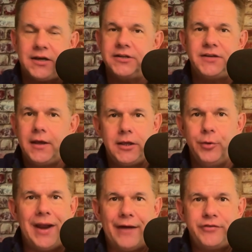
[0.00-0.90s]
because you
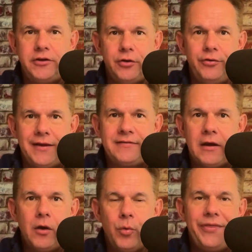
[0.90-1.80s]
would have to do this
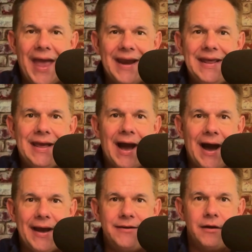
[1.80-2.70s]
with any
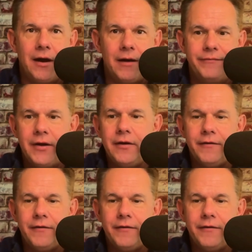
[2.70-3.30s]
kind of